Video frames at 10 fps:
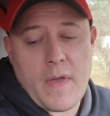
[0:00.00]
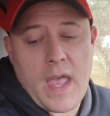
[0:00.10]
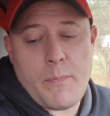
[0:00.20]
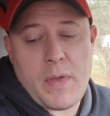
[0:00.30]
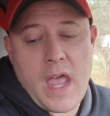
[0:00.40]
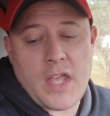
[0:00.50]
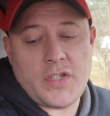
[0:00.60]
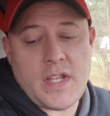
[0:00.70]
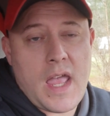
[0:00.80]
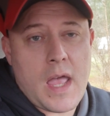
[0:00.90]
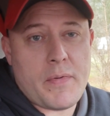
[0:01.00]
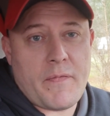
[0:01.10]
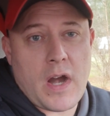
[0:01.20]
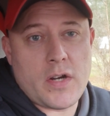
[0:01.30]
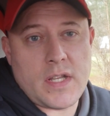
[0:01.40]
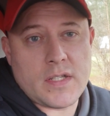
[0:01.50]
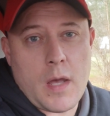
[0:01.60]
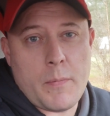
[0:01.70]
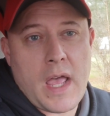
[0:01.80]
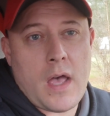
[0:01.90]
APHD amplifiers that's
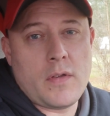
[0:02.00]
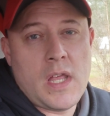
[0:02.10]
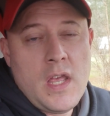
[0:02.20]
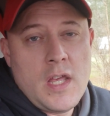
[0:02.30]
coming out,